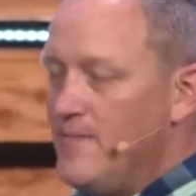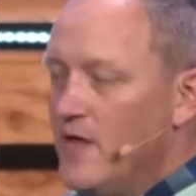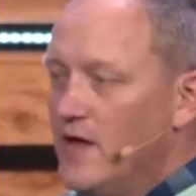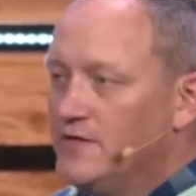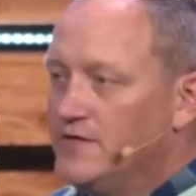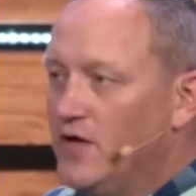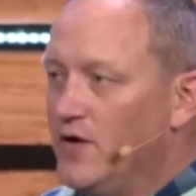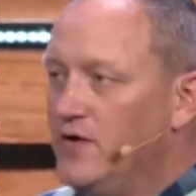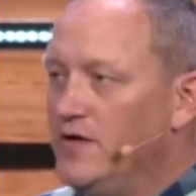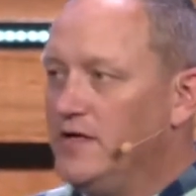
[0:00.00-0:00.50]

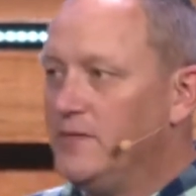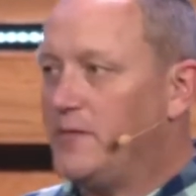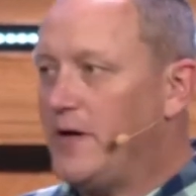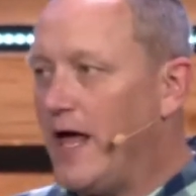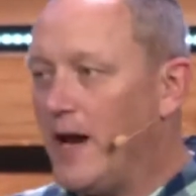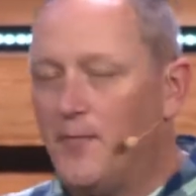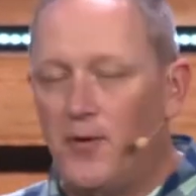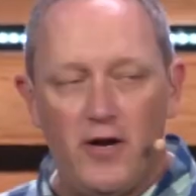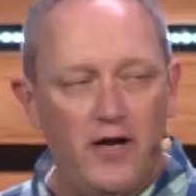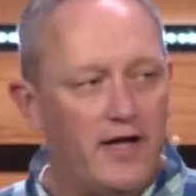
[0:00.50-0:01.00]
So to
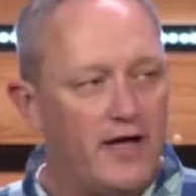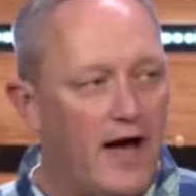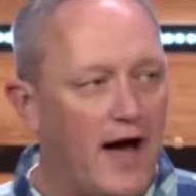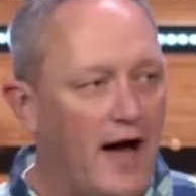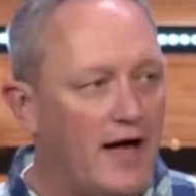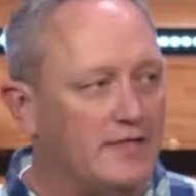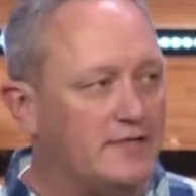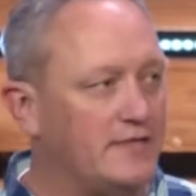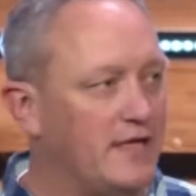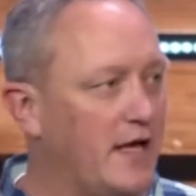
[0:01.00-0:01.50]
kind of put in
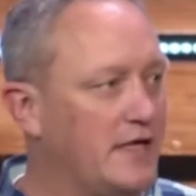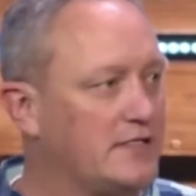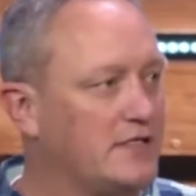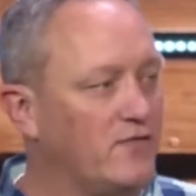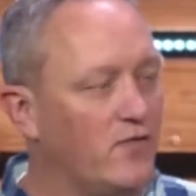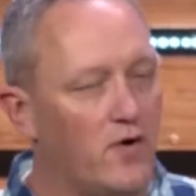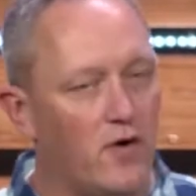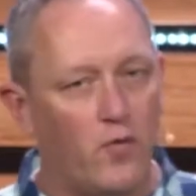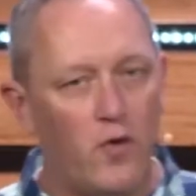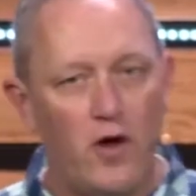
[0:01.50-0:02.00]
context of
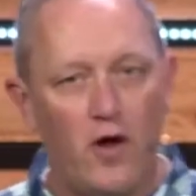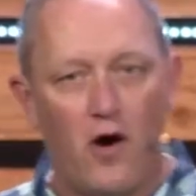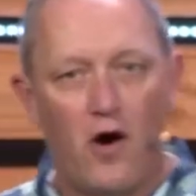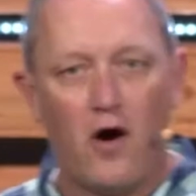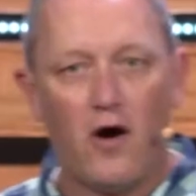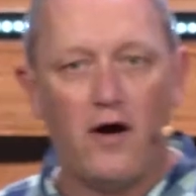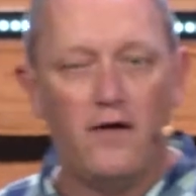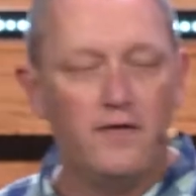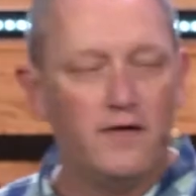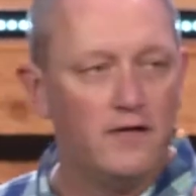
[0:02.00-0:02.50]
where we
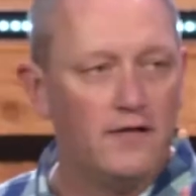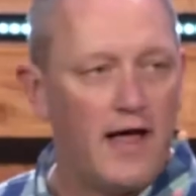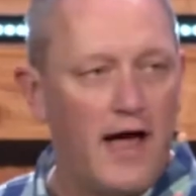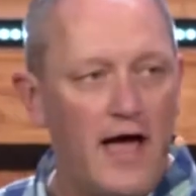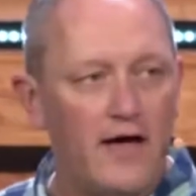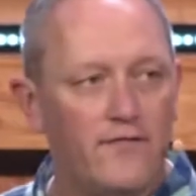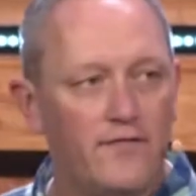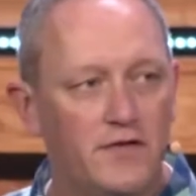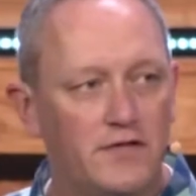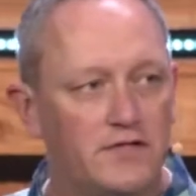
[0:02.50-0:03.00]
are in the
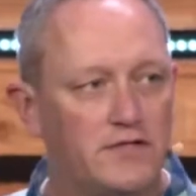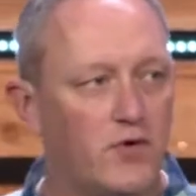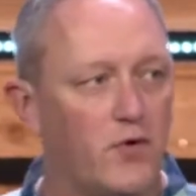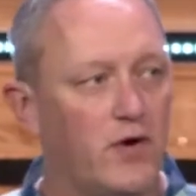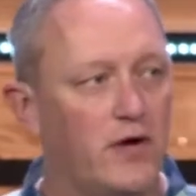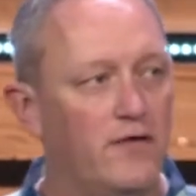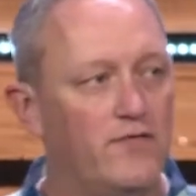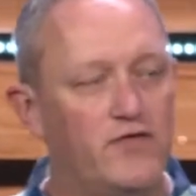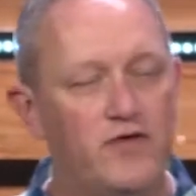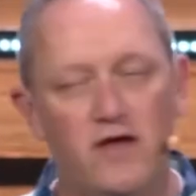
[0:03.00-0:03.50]
life and the
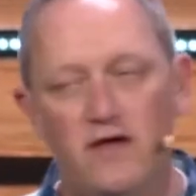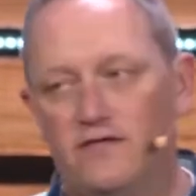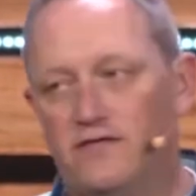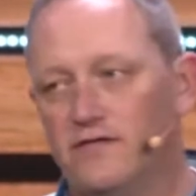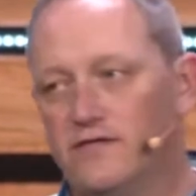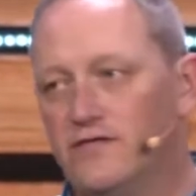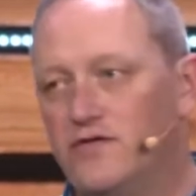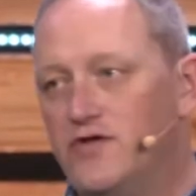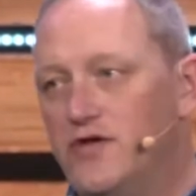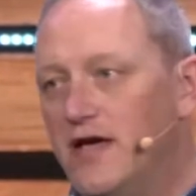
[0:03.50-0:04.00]
story of
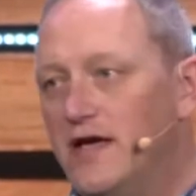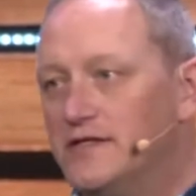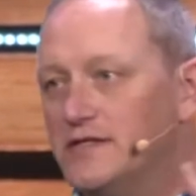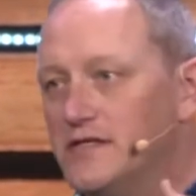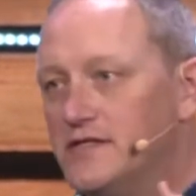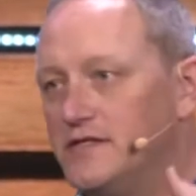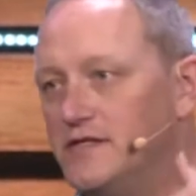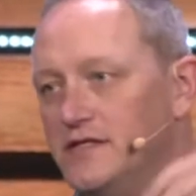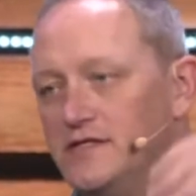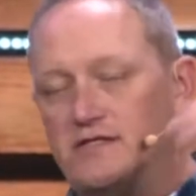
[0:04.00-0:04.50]
Jesus,
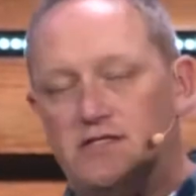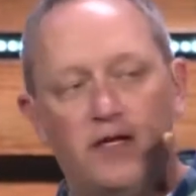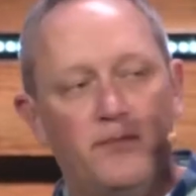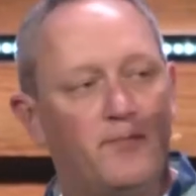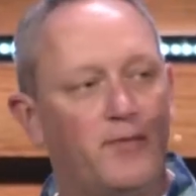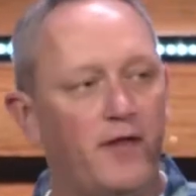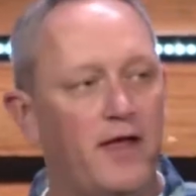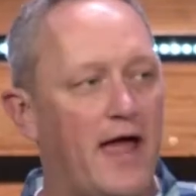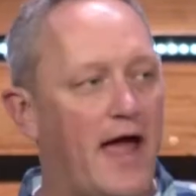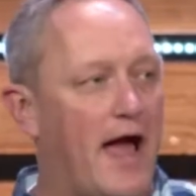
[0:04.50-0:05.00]
Jesus is
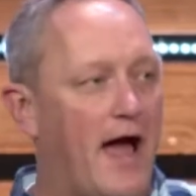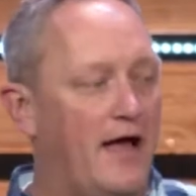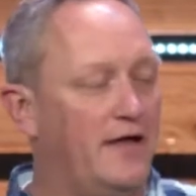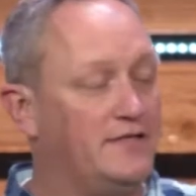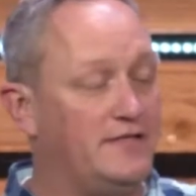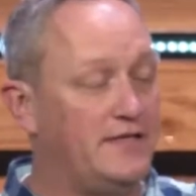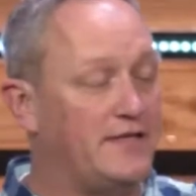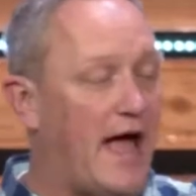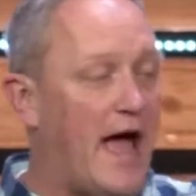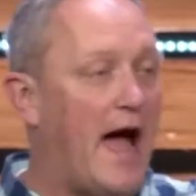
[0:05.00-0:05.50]
simply
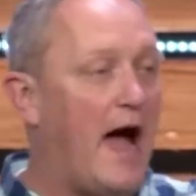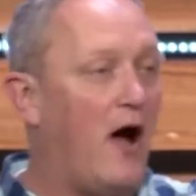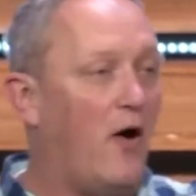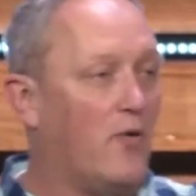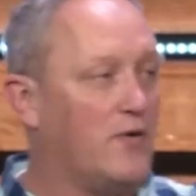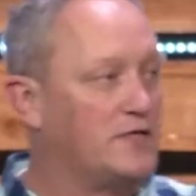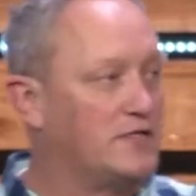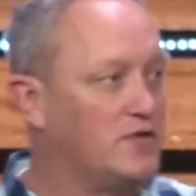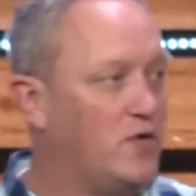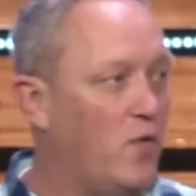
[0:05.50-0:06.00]

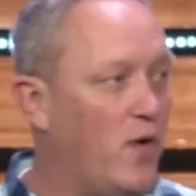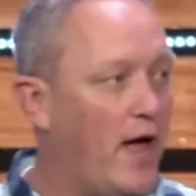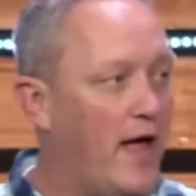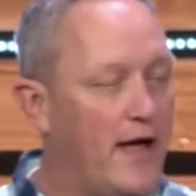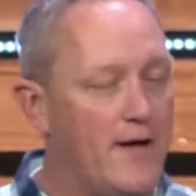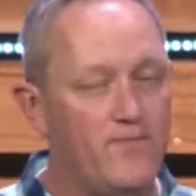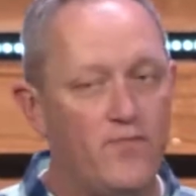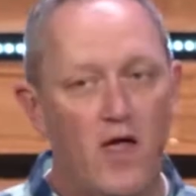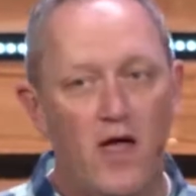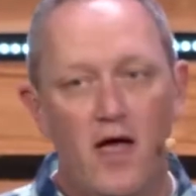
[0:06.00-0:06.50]
hours
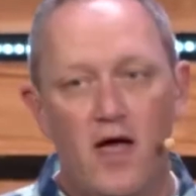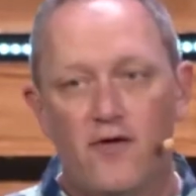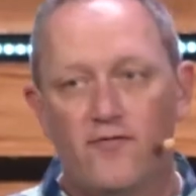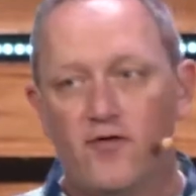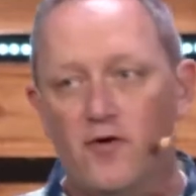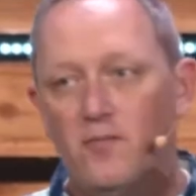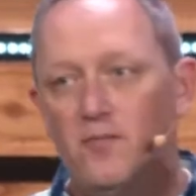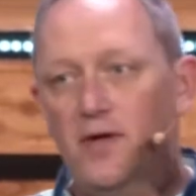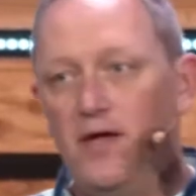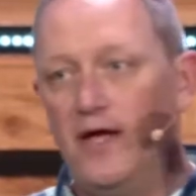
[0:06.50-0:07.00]
away
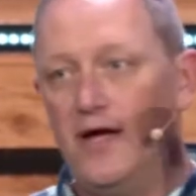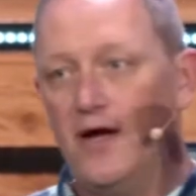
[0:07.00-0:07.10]
from being